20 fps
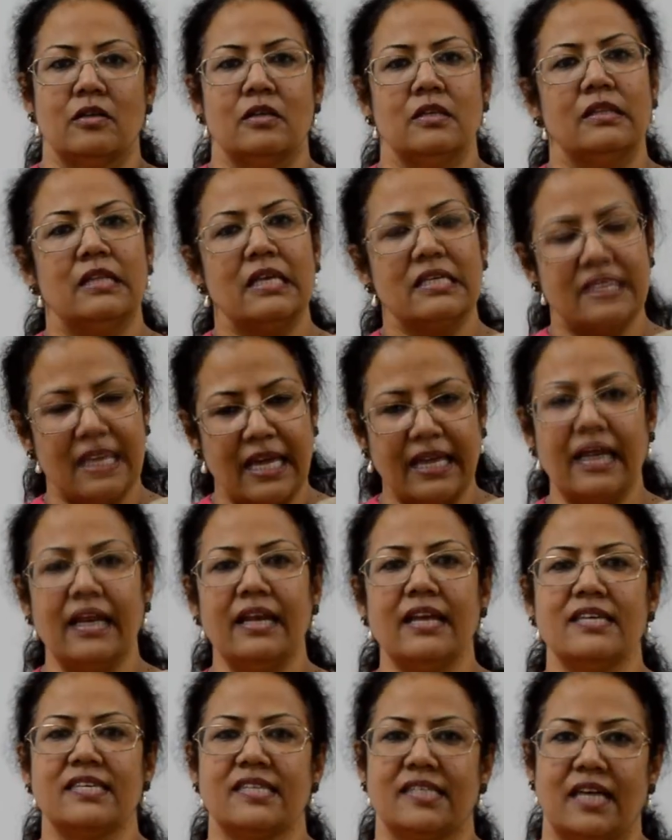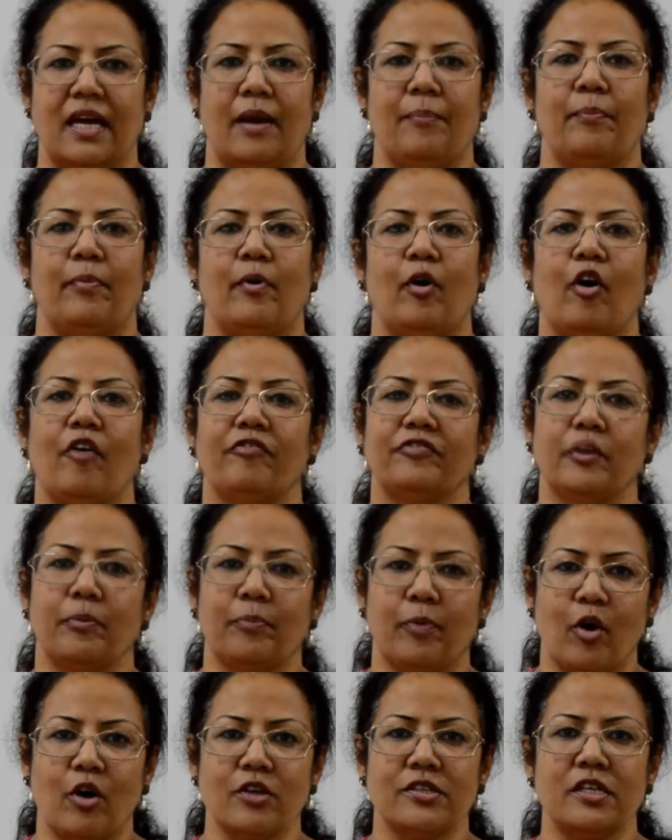The second step of the
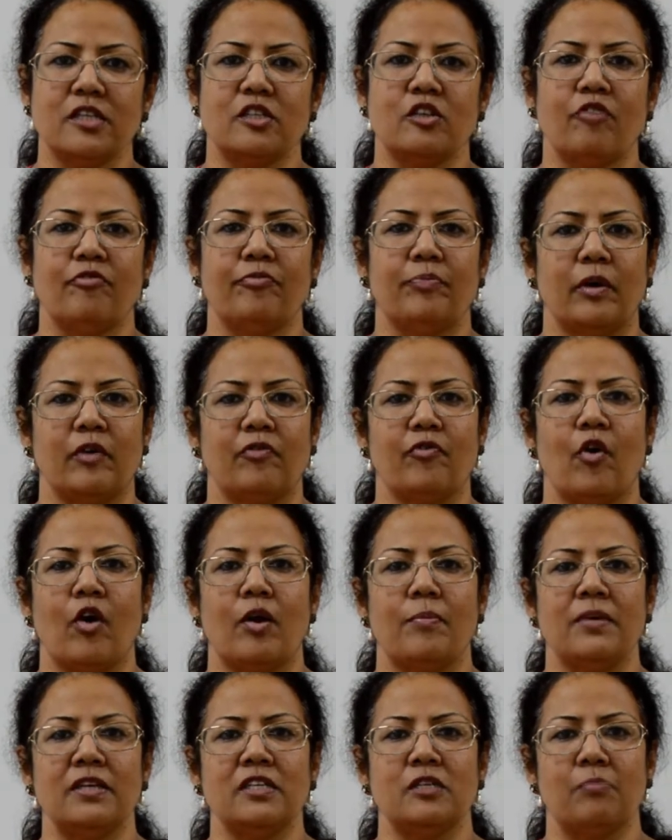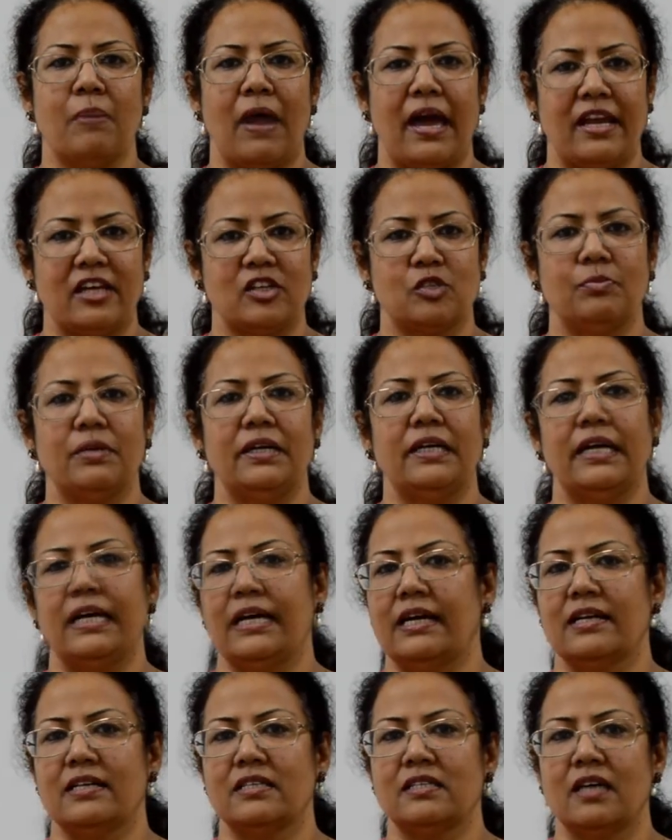process of performance management
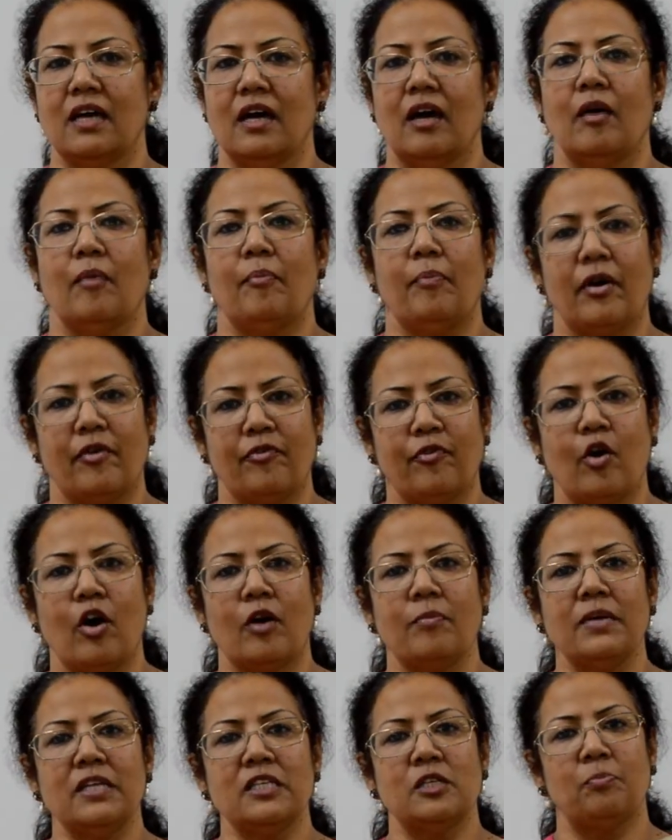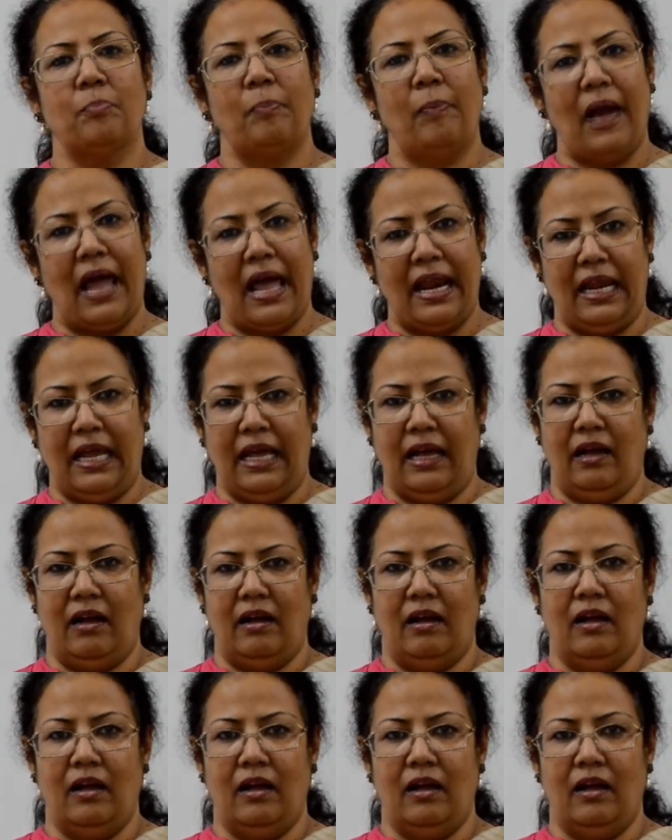is performance planning.